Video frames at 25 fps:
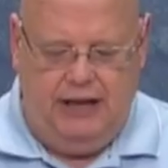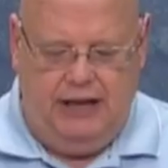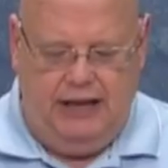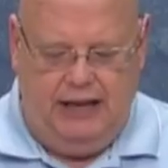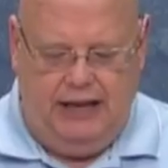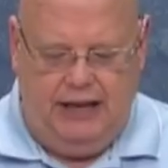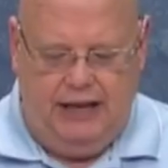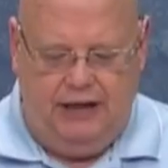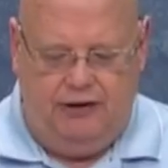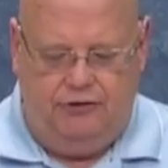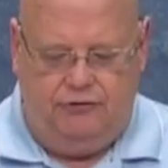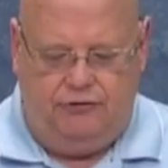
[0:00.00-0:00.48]

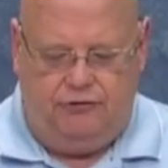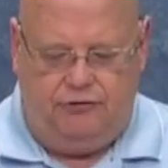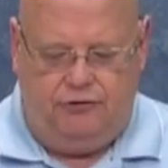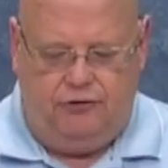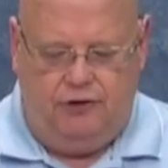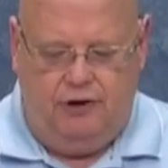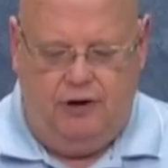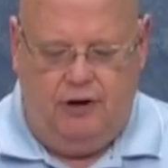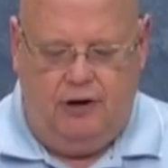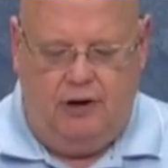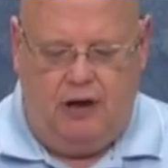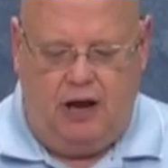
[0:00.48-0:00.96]
is
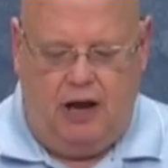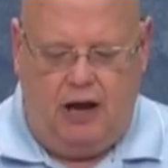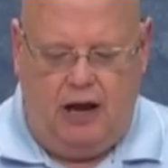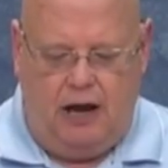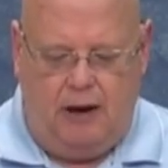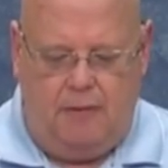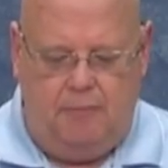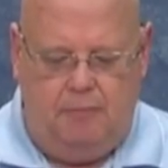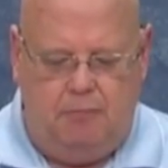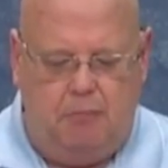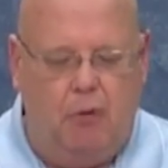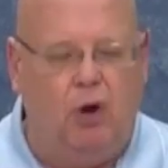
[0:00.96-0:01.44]

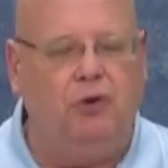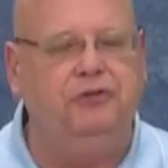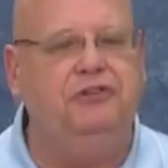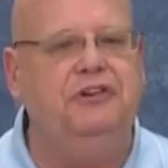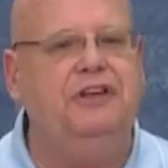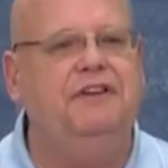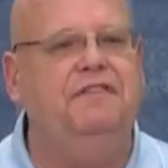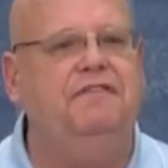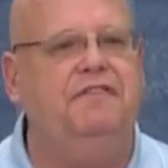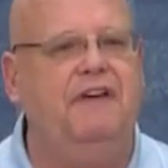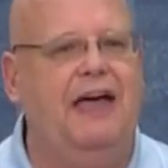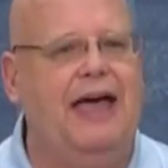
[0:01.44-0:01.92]

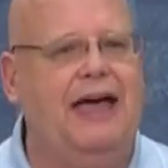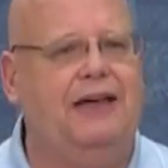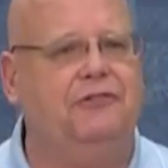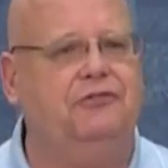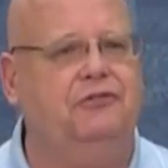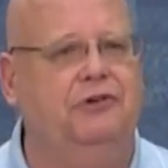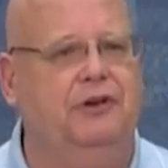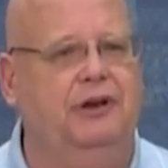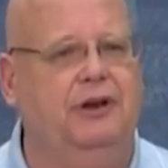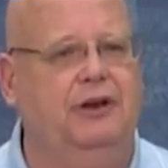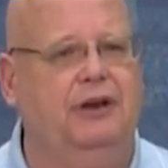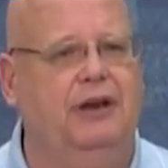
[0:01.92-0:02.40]

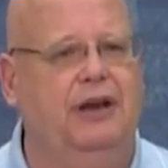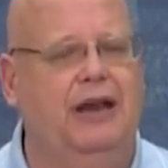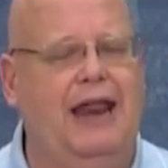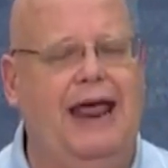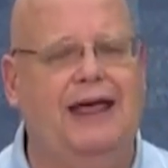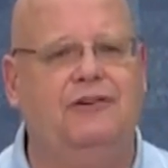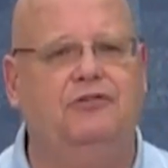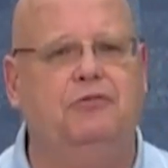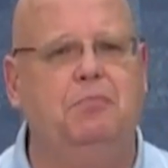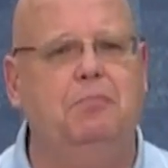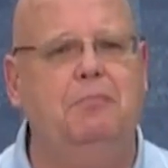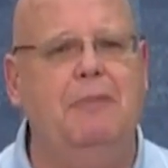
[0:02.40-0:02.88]
multifaceted. It
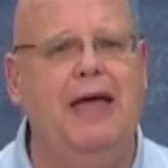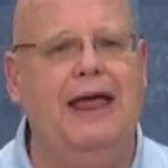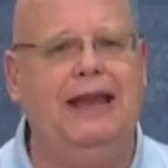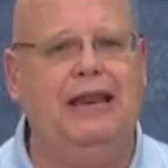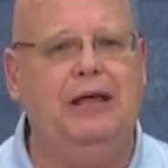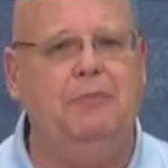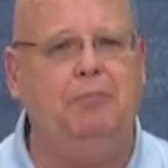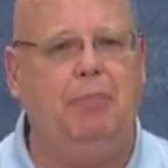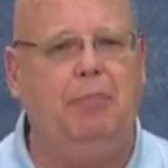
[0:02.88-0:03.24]
has many